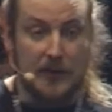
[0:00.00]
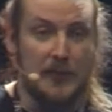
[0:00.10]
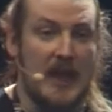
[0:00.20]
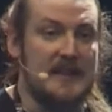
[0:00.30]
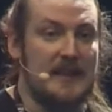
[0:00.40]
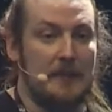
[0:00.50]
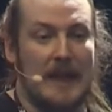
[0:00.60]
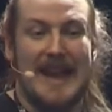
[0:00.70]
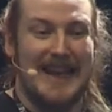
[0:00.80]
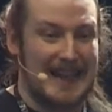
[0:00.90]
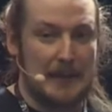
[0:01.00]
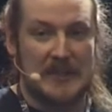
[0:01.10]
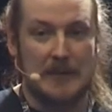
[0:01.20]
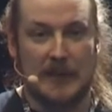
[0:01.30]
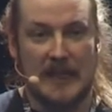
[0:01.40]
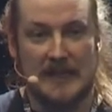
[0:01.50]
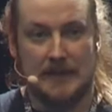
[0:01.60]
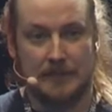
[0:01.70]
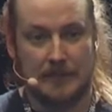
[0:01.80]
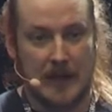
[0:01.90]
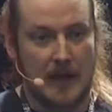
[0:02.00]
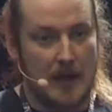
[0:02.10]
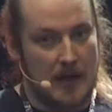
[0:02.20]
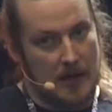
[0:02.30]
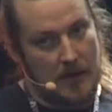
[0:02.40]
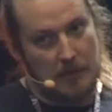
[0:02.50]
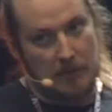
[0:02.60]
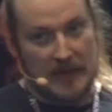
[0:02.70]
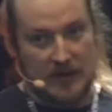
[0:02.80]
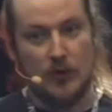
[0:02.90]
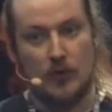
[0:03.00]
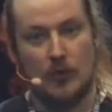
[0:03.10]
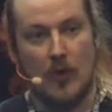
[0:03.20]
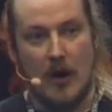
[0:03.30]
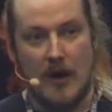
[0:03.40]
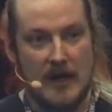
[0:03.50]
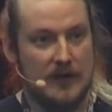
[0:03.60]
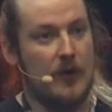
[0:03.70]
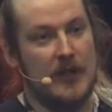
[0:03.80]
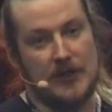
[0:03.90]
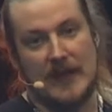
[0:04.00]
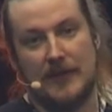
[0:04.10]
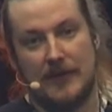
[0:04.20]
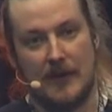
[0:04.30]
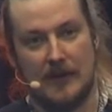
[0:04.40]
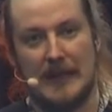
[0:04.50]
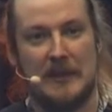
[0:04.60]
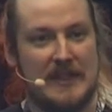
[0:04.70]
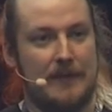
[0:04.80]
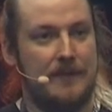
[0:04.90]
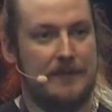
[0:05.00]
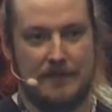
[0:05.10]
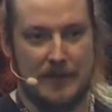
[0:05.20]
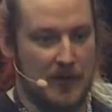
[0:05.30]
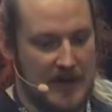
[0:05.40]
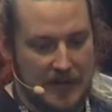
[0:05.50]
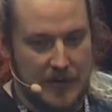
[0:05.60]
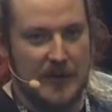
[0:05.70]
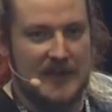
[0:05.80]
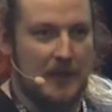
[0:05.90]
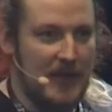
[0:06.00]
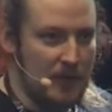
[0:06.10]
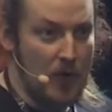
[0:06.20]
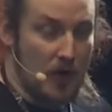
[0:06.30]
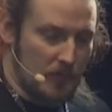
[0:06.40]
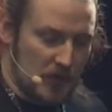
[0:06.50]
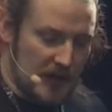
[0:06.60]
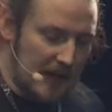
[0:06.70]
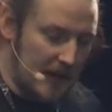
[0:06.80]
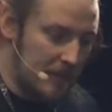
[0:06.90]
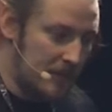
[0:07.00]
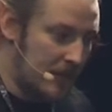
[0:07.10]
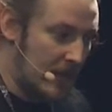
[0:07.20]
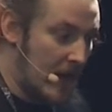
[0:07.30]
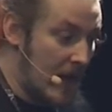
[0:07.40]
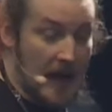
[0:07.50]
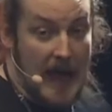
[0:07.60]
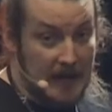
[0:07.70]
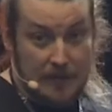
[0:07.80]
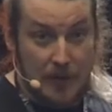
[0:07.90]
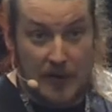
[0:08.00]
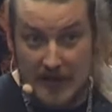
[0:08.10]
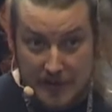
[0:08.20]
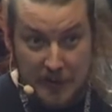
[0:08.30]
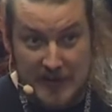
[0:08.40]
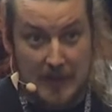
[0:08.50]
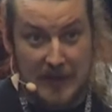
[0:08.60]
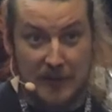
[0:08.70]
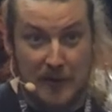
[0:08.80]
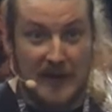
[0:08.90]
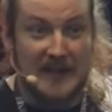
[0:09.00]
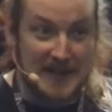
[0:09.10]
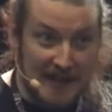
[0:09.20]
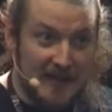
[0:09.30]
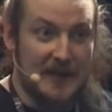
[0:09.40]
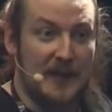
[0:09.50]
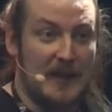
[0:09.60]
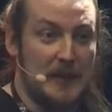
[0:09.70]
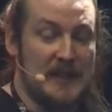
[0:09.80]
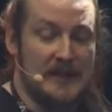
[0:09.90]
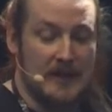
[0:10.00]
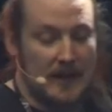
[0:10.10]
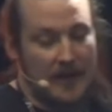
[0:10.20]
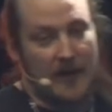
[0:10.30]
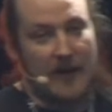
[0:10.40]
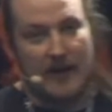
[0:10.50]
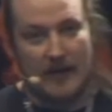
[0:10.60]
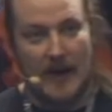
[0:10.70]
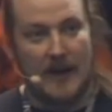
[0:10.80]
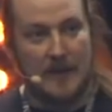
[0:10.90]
has some limits in place, but you are not going to hit the limits if you're not doing something wrong, most likely. And if you're not doing something wrong and still hit the limits, there are